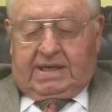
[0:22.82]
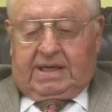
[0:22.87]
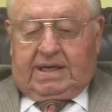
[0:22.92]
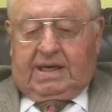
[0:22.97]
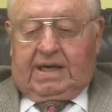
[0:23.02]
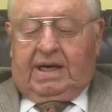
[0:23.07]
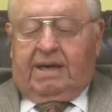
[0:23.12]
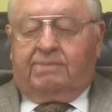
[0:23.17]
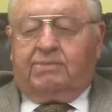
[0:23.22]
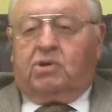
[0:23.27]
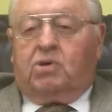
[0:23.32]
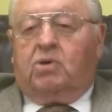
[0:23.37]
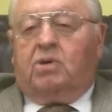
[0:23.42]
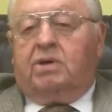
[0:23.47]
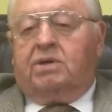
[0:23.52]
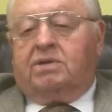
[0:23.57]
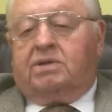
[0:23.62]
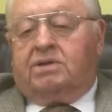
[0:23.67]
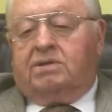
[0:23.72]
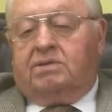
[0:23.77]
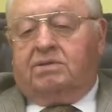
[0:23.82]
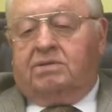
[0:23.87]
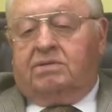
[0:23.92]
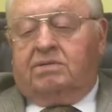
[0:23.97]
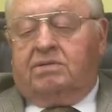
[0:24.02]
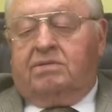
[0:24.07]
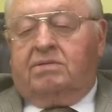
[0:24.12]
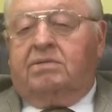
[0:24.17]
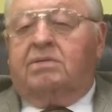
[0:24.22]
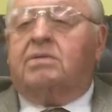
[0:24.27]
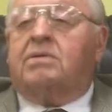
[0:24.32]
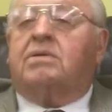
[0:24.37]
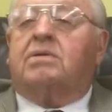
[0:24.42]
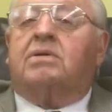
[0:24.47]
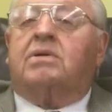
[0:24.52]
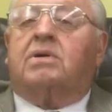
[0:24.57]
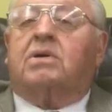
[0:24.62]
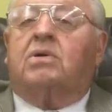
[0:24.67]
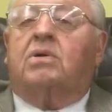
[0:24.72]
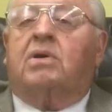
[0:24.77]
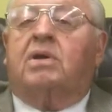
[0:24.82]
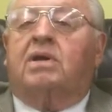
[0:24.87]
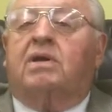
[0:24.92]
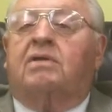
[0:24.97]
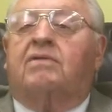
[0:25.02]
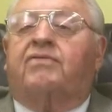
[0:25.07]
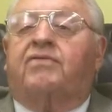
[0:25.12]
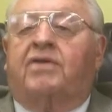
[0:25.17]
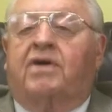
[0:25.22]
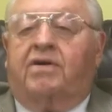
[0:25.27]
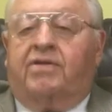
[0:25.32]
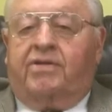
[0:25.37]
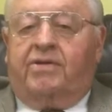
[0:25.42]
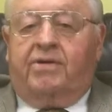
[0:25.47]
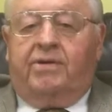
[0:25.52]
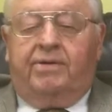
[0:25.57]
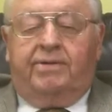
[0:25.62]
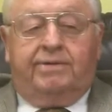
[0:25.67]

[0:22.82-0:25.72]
I'm going to go a little farther.